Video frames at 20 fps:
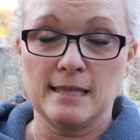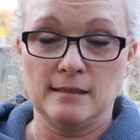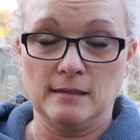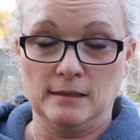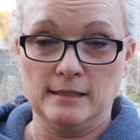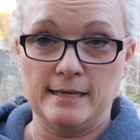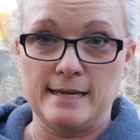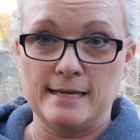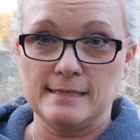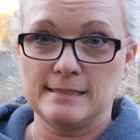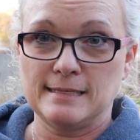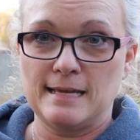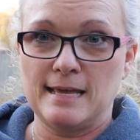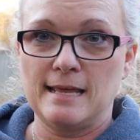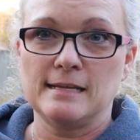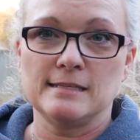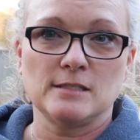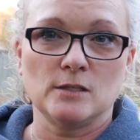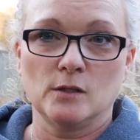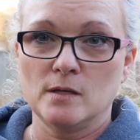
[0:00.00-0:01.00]
in the list.
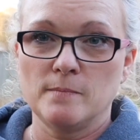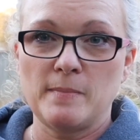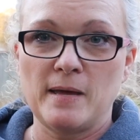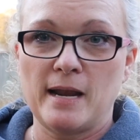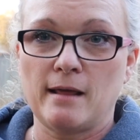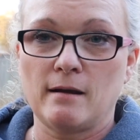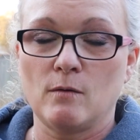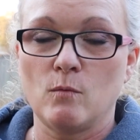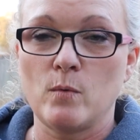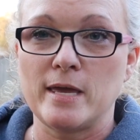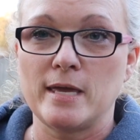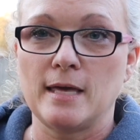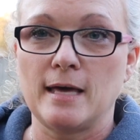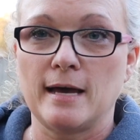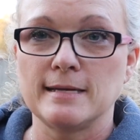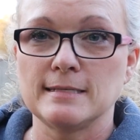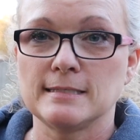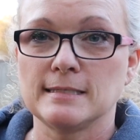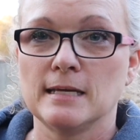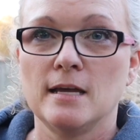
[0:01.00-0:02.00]
And it's only been out a week,
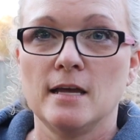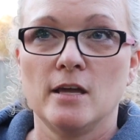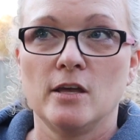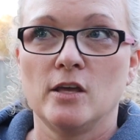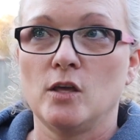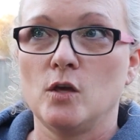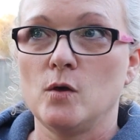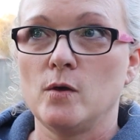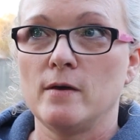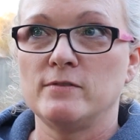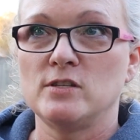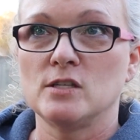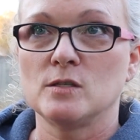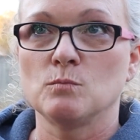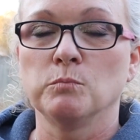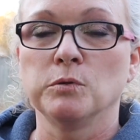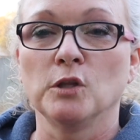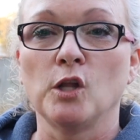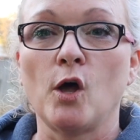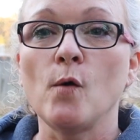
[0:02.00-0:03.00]
guys. You have
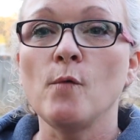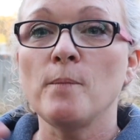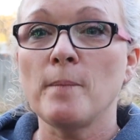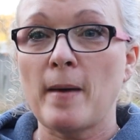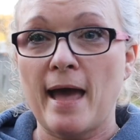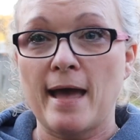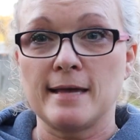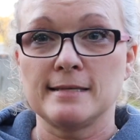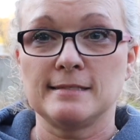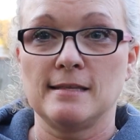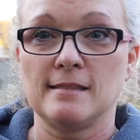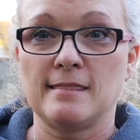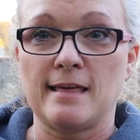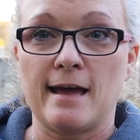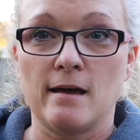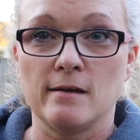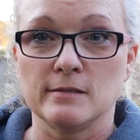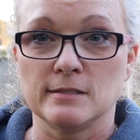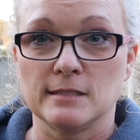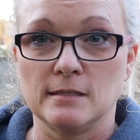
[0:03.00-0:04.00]
just blown past the
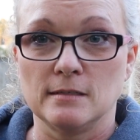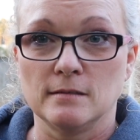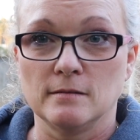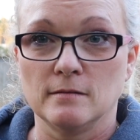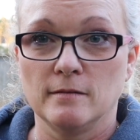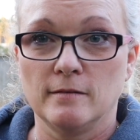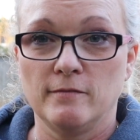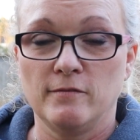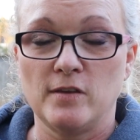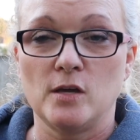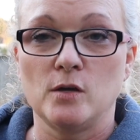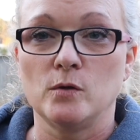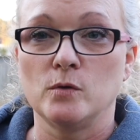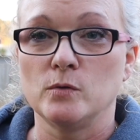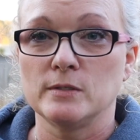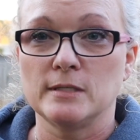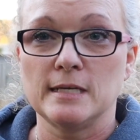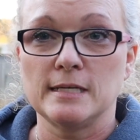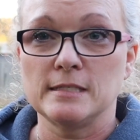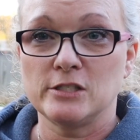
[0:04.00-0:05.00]
1,000
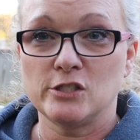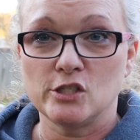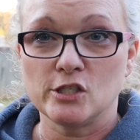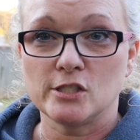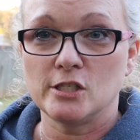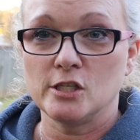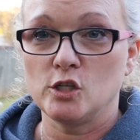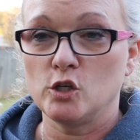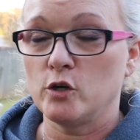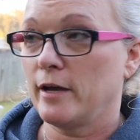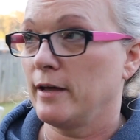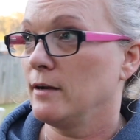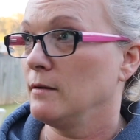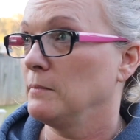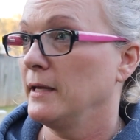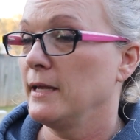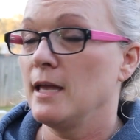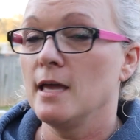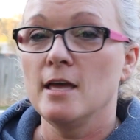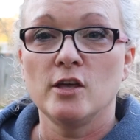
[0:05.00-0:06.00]
views. It's just
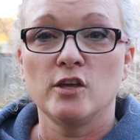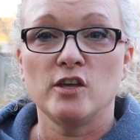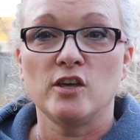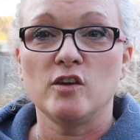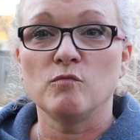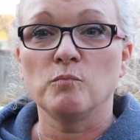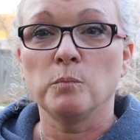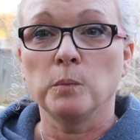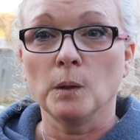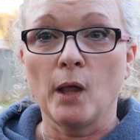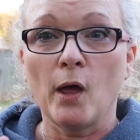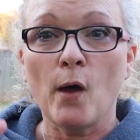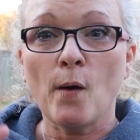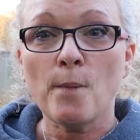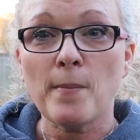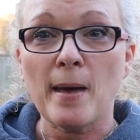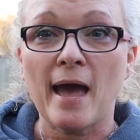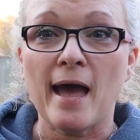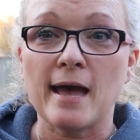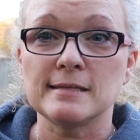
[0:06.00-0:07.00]
incredibly. You've
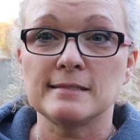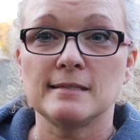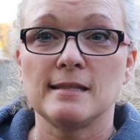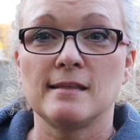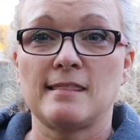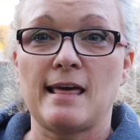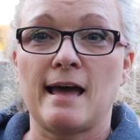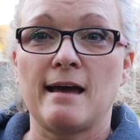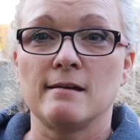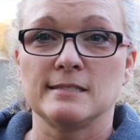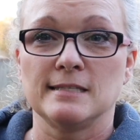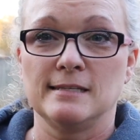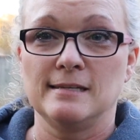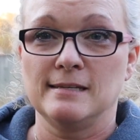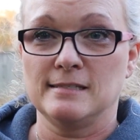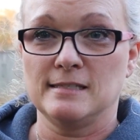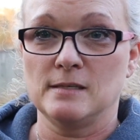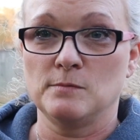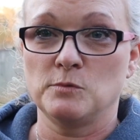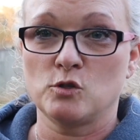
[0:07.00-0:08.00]
blown past the
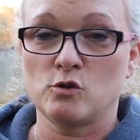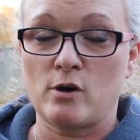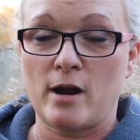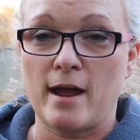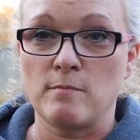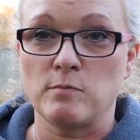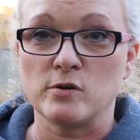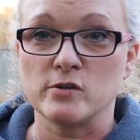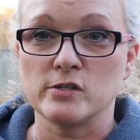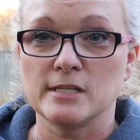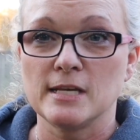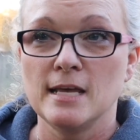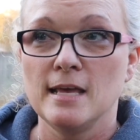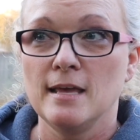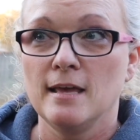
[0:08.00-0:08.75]
1,000 subscribers.